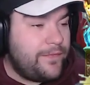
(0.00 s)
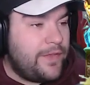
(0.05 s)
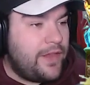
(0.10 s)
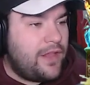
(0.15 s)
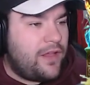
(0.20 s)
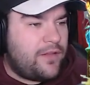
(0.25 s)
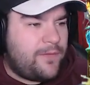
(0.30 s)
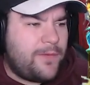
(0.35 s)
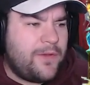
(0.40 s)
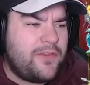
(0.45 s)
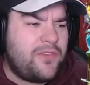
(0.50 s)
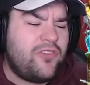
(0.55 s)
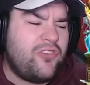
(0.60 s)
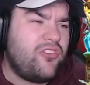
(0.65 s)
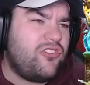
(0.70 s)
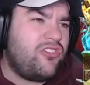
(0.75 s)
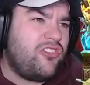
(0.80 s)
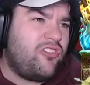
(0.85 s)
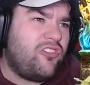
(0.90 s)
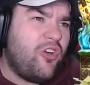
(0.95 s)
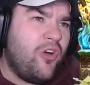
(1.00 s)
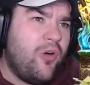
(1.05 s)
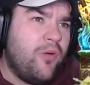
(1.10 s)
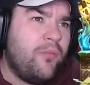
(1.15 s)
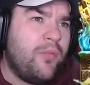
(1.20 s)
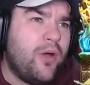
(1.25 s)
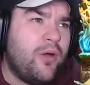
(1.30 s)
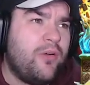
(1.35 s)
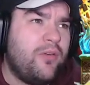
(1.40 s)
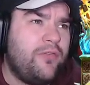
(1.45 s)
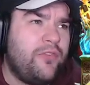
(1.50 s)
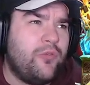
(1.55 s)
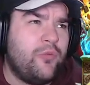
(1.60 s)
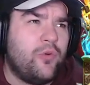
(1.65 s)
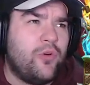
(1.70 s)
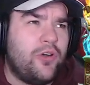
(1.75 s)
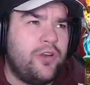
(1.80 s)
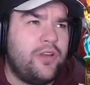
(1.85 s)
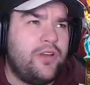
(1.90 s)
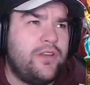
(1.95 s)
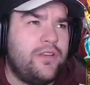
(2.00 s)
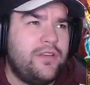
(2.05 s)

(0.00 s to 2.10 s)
I suppose you could just combo if you wanted.